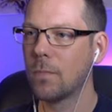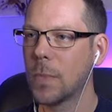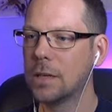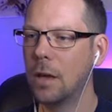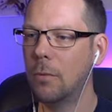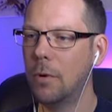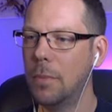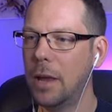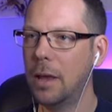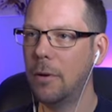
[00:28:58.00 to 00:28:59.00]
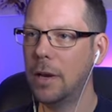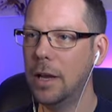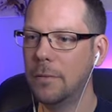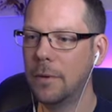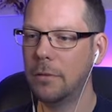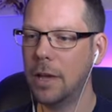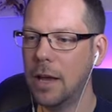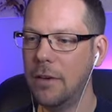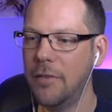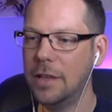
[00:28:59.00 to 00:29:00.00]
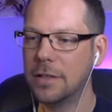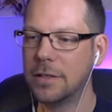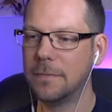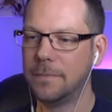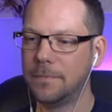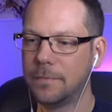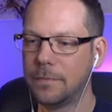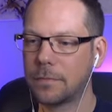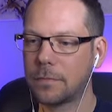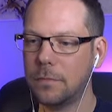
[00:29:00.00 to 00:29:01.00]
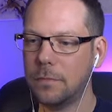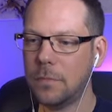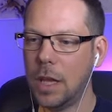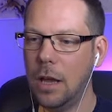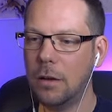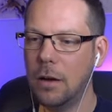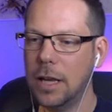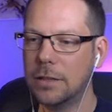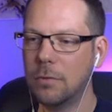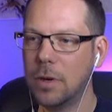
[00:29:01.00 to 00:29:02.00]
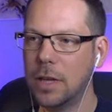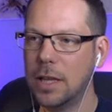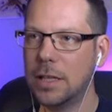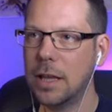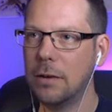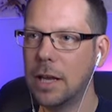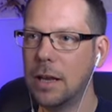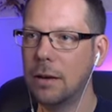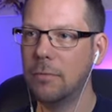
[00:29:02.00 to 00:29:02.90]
Let's not worry about that right now. Okay, events. I got extra one of these down here now.